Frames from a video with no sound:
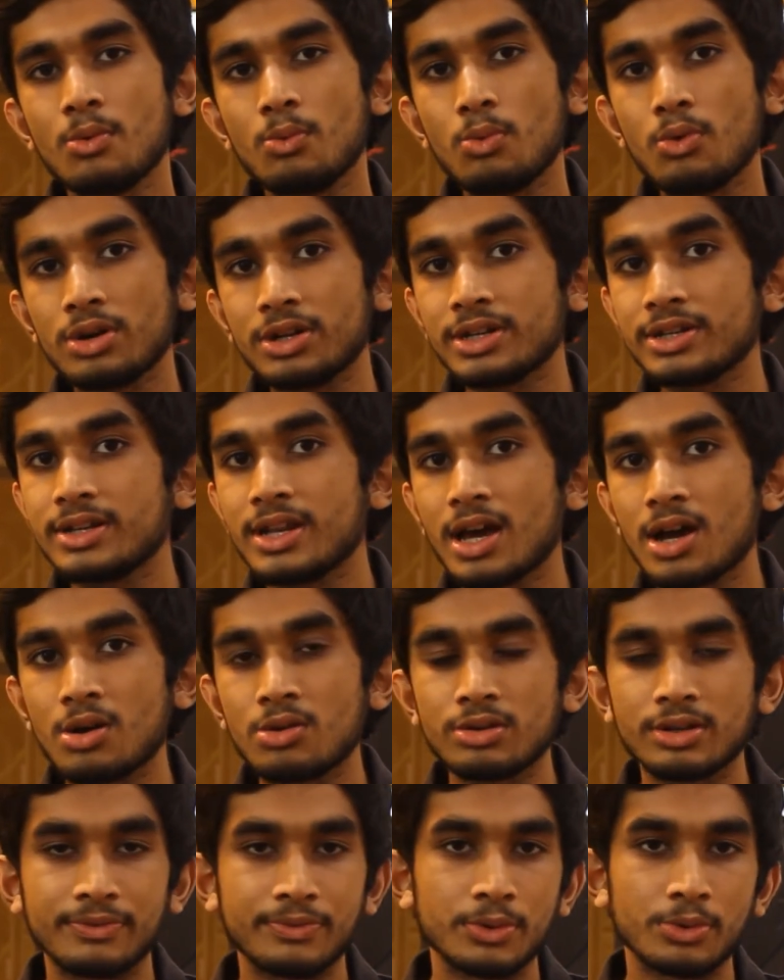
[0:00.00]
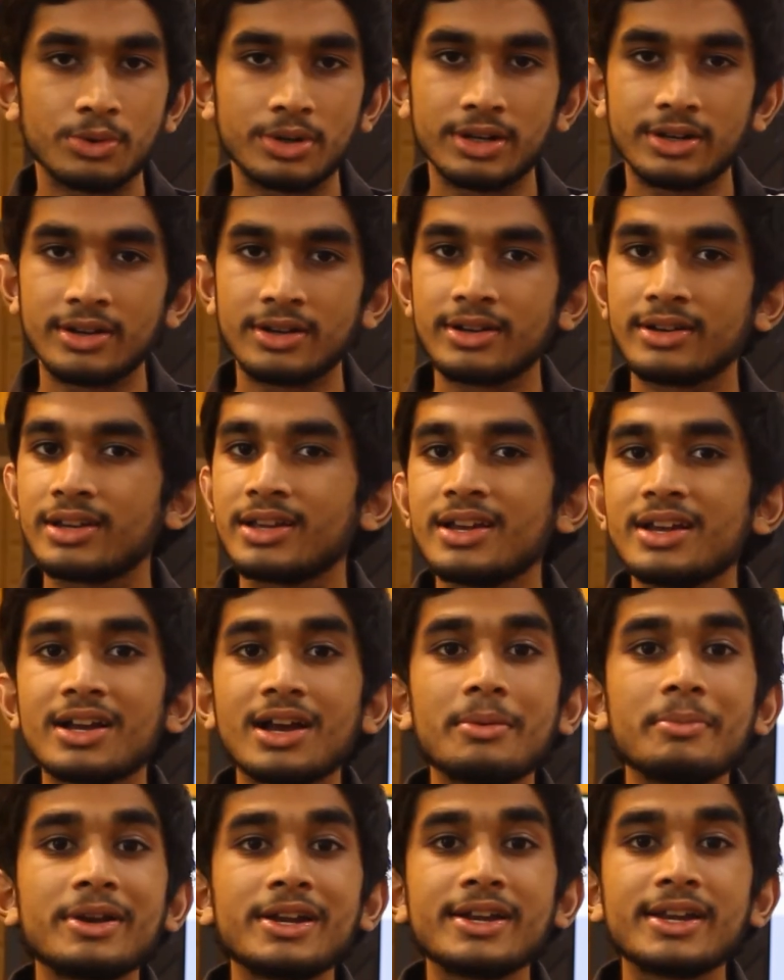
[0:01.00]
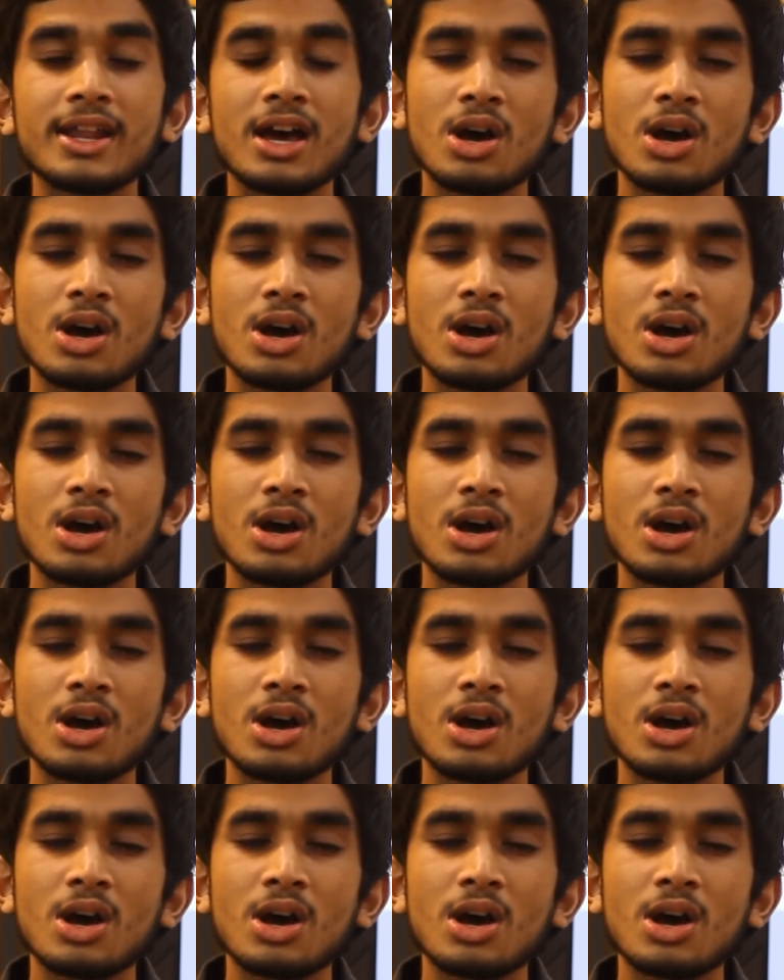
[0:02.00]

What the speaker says: Vote it down if you didn't. Comment